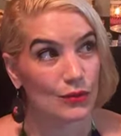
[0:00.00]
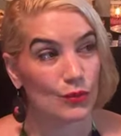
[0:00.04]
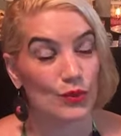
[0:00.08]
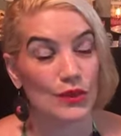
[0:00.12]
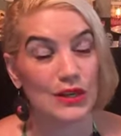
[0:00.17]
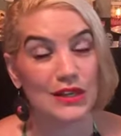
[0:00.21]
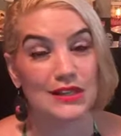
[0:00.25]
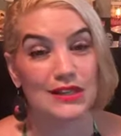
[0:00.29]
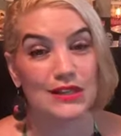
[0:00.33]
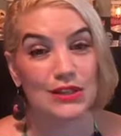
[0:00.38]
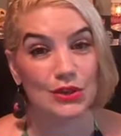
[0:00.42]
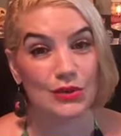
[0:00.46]

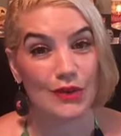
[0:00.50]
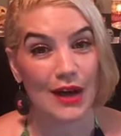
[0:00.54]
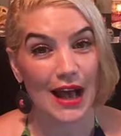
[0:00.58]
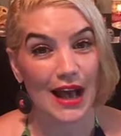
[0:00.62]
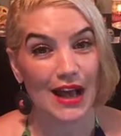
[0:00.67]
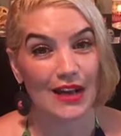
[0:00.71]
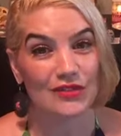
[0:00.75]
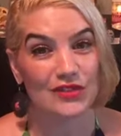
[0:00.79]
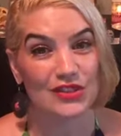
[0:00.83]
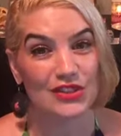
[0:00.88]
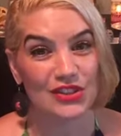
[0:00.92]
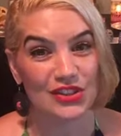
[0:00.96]
We do
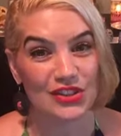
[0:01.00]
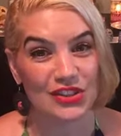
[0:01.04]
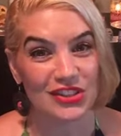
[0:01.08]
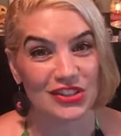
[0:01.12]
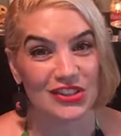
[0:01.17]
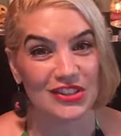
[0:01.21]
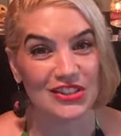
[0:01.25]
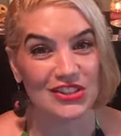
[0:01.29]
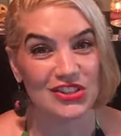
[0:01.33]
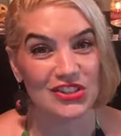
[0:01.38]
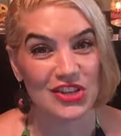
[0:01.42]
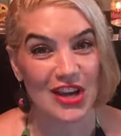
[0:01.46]
have
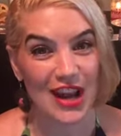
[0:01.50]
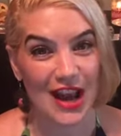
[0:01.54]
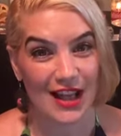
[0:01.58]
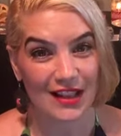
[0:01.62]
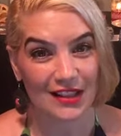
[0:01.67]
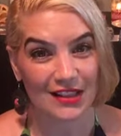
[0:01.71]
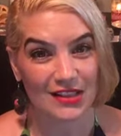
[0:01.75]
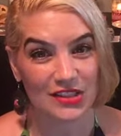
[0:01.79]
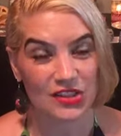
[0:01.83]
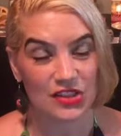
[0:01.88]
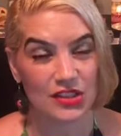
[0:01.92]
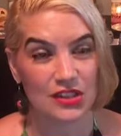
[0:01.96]
certain
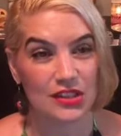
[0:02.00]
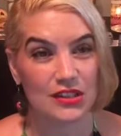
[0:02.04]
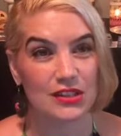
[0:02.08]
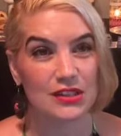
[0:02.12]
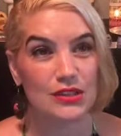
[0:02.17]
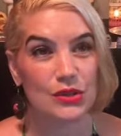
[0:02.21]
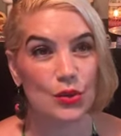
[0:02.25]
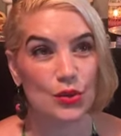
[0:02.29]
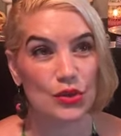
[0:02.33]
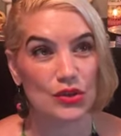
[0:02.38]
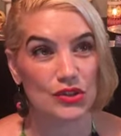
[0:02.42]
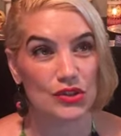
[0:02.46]

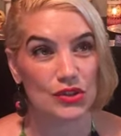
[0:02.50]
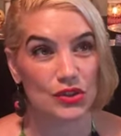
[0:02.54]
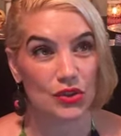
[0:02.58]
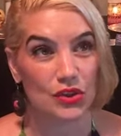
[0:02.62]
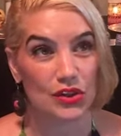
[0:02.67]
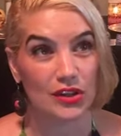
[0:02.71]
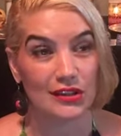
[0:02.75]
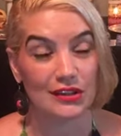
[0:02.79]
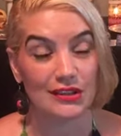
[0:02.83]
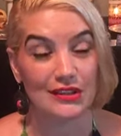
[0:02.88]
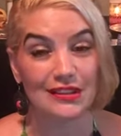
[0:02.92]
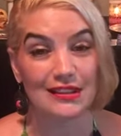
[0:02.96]
challenges or
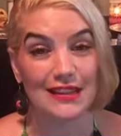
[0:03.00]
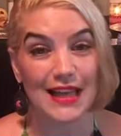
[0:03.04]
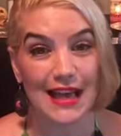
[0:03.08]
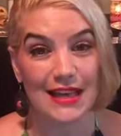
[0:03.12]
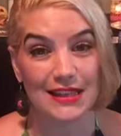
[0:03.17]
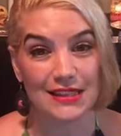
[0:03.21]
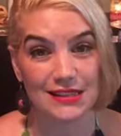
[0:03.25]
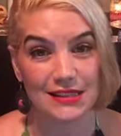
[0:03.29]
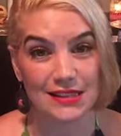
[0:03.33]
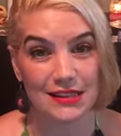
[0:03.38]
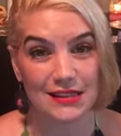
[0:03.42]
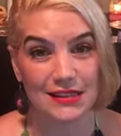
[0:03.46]
certain
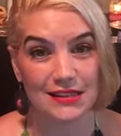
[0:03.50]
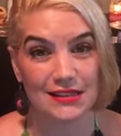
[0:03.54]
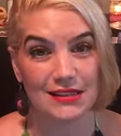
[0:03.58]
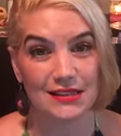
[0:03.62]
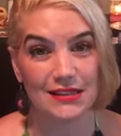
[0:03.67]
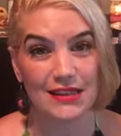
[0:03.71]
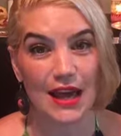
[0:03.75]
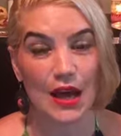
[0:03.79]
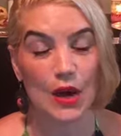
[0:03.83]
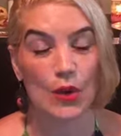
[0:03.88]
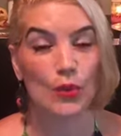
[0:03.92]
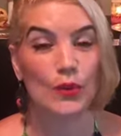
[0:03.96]
lessons
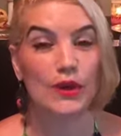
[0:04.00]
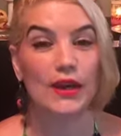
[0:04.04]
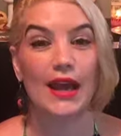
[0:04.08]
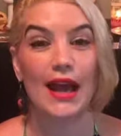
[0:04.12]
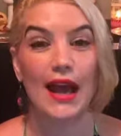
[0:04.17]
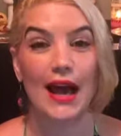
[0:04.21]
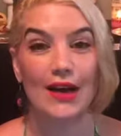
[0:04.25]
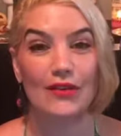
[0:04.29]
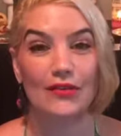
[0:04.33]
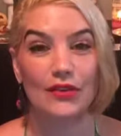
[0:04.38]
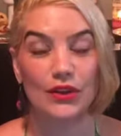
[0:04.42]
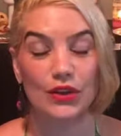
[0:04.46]
that we
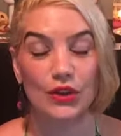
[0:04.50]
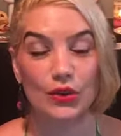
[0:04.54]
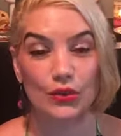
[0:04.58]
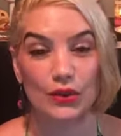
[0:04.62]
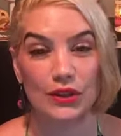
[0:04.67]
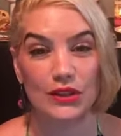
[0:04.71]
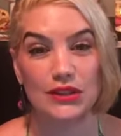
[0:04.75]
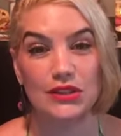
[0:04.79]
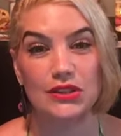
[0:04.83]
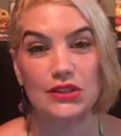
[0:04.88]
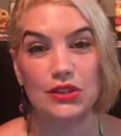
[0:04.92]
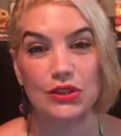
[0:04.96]
have
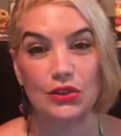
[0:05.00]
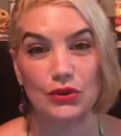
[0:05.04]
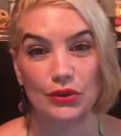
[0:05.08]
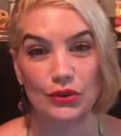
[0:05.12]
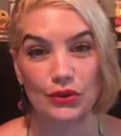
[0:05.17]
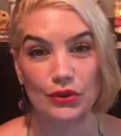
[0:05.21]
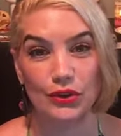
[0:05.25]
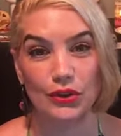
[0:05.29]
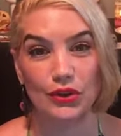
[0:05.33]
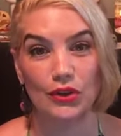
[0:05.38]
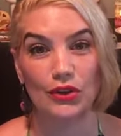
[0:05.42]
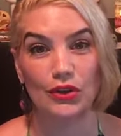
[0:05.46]
agreed to
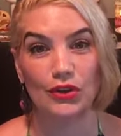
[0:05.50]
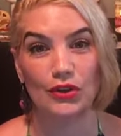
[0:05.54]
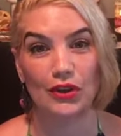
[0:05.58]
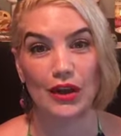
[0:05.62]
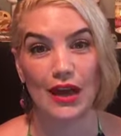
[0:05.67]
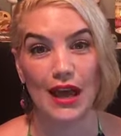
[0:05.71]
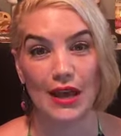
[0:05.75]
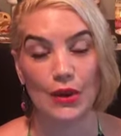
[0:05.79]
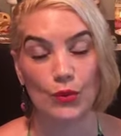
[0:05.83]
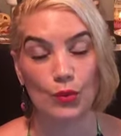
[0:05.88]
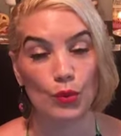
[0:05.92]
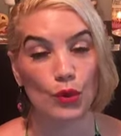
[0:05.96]
learn,
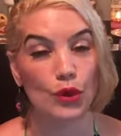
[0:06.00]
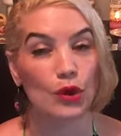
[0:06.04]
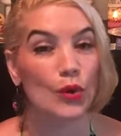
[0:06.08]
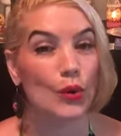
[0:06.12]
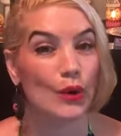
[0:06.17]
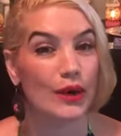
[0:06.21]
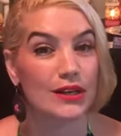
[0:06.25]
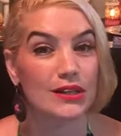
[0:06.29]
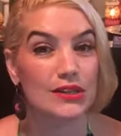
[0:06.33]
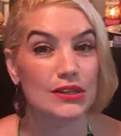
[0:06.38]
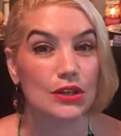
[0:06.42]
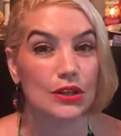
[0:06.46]
and we're
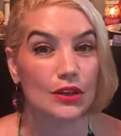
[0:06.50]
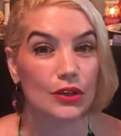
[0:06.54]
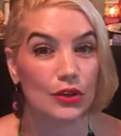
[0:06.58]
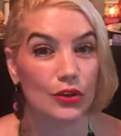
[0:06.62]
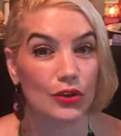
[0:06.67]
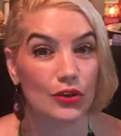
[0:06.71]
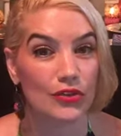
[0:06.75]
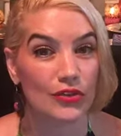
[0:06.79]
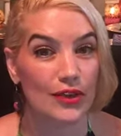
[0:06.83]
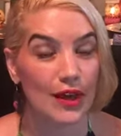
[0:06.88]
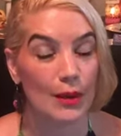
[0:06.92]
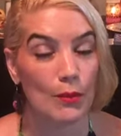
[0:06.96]
going to
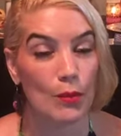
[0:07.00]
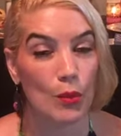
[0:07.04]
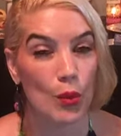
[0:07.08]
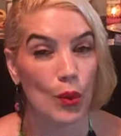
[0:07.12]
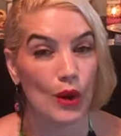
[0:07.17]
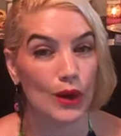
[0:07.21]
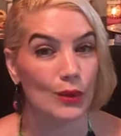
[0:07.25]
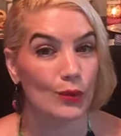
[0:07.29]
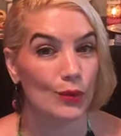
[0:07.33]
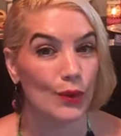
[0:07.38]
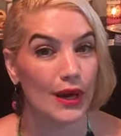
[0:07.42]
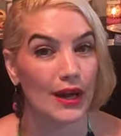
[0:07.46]
learn them
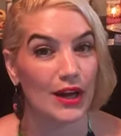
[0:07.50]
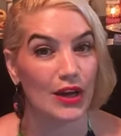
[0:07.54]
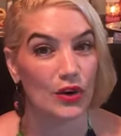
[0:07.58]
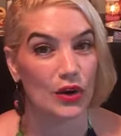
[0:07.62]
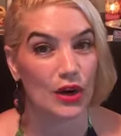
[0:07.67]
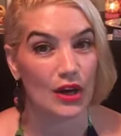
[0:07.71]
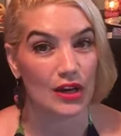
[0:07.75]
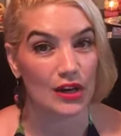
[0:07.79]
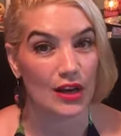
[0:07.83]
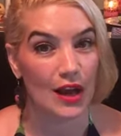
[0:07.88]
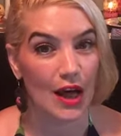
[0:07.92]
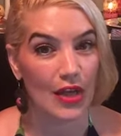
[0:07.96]
one way or
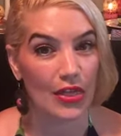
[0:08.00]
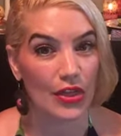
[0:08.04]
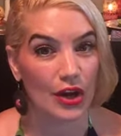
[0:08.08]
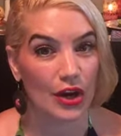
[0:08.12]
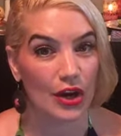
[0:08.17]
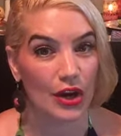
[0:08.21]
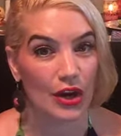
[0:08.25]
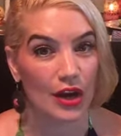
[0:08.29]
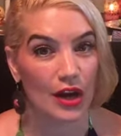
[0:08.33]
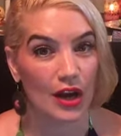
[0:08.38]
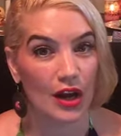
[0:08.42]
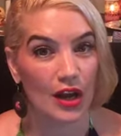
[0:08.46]

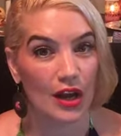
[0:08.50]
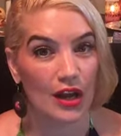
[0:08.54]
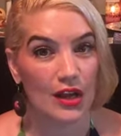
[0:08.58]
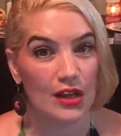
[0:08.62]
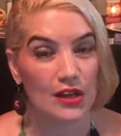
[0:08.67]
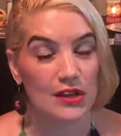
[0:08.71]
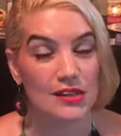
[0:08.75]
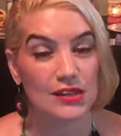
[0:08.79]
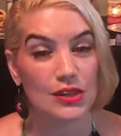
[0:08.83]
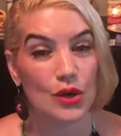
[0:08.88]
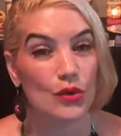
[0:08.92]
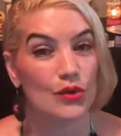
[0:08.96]
another.
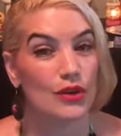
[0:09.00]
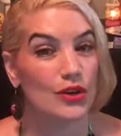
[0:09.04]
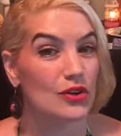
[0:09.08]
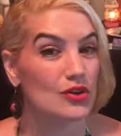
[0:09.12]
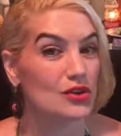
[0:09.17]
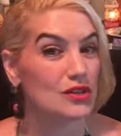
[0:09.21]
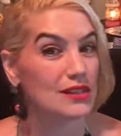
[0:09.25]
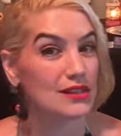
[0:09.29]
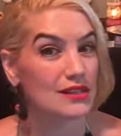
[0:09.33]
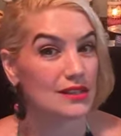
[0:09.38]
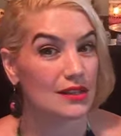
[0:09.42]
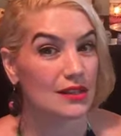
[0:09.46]
So
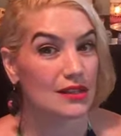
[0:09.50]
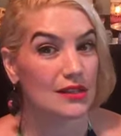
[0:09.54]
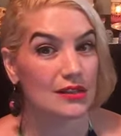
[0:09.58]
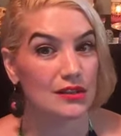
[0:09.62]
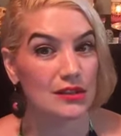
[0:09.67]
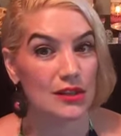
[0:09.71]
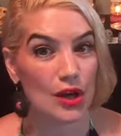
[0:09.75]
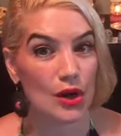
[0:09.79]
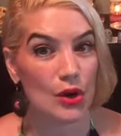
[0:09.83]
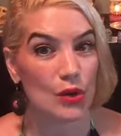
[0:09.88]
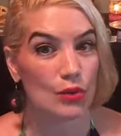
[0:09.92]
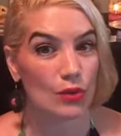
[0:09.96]
there's still
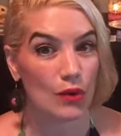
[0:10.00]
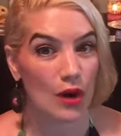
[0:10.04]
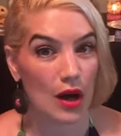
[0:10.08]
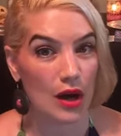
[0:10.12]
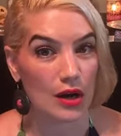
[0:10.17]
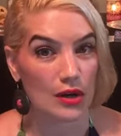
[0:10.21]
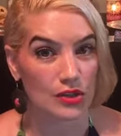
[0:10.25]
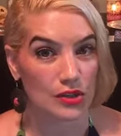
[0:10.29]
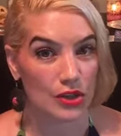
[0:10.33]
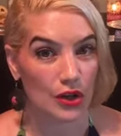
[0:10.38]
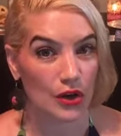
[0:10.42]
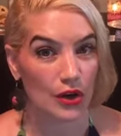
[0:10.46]
no
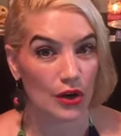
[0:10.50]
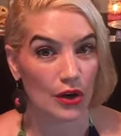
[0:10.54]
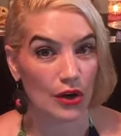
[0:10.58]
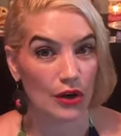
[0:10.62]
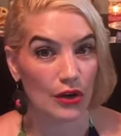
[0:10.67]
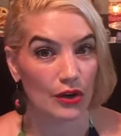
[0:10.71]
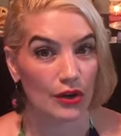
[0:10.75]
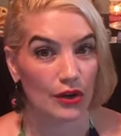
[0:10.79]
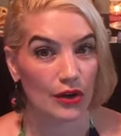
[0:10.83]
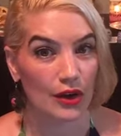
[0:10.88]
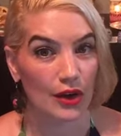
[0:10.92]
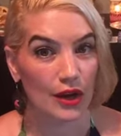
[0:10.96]
wrong
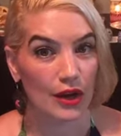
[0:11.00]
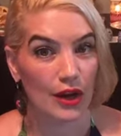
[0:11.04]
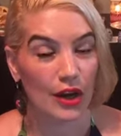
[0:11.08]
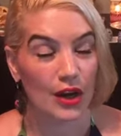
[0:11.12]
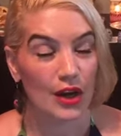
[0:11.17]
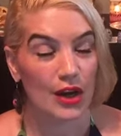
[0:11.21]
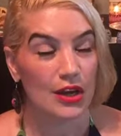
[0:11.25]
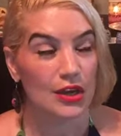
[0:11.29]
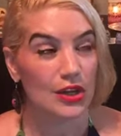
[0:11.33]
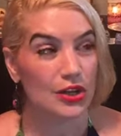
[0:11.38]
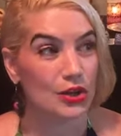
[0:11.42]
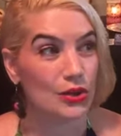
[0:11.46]
turn
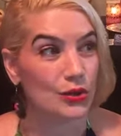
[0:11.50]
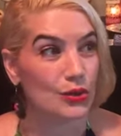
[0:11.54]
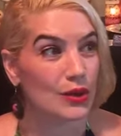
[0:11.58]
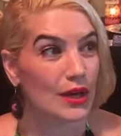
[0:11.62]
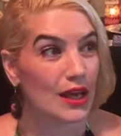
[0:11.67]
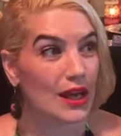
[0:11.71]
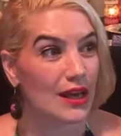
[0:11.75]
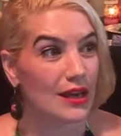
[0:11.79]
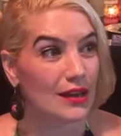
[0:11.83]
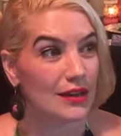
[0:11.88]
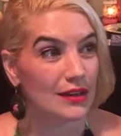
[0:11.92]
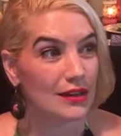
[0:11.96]
you
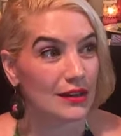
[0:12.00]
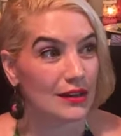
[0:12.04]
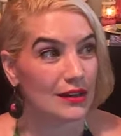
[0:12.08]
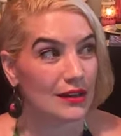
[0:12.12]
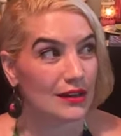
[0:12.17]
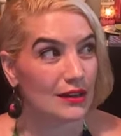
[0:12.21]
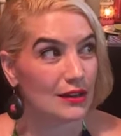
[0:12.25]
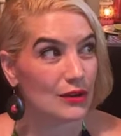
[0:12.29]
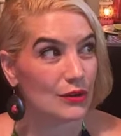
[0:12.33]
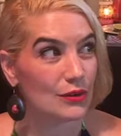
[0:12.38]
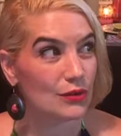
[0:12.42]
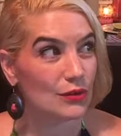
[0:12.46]
can,
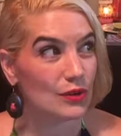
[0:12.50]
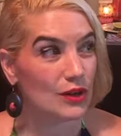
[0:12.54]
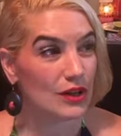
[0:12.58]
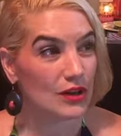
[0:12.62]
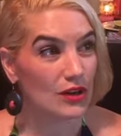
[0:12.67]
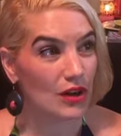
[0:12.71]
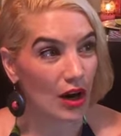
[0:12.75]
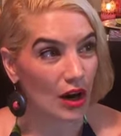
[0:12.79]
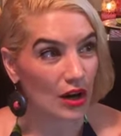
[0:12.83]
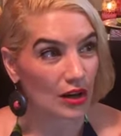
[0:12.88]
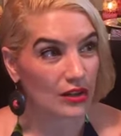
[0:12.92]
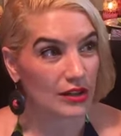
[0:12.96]

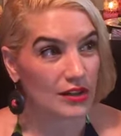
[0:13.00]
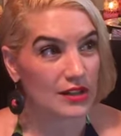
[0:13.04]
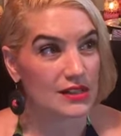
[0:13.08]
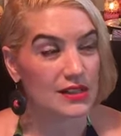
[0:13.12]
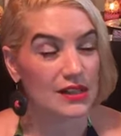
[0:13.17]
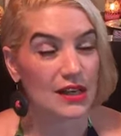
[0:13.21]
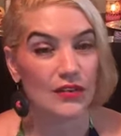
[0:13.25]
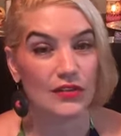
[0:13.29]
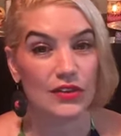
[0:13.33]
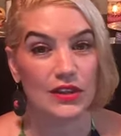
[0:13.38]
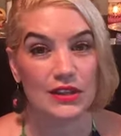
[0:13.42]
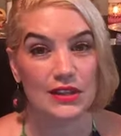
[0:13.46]
regardless
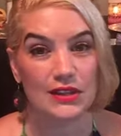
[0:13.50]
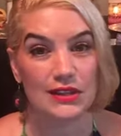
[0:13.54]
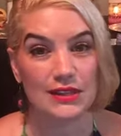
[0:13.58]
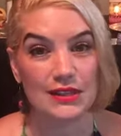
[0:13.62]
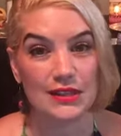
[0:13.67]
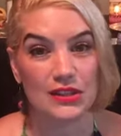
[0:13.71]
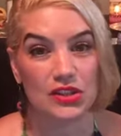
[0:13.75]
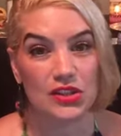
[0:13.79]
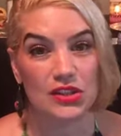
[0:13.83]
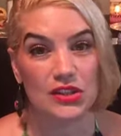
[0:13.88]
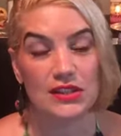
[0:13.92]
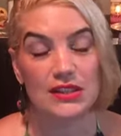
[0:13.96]
of the
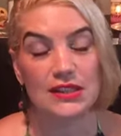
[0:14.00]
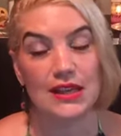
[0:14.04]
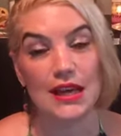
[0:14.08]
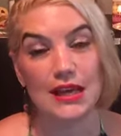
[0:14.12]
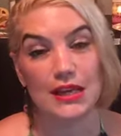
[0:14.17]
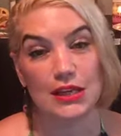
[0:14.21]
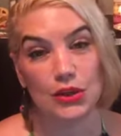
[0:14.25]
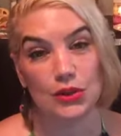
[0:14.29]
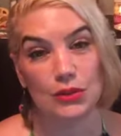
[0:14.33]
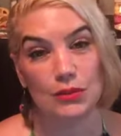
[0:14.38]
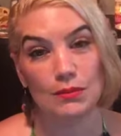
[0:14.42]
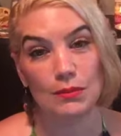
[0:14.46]
decisions that
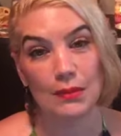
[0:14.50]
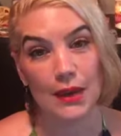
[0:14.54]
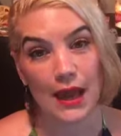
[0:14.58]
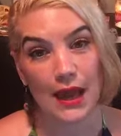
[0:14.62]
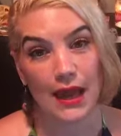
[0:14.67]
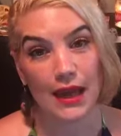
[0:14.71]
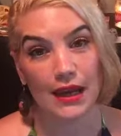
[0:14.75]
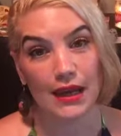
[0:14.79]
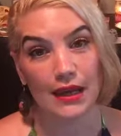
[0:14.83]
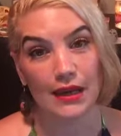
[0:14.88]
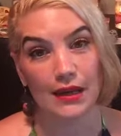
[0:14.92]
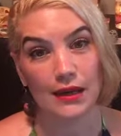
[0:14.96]
you
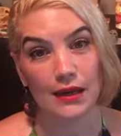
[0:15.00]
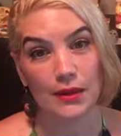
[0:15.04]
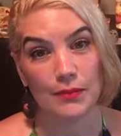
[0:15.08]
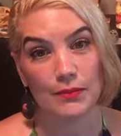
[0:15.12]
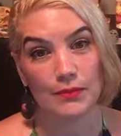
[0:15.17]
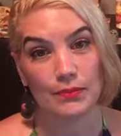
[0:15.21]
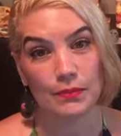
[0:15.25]
make,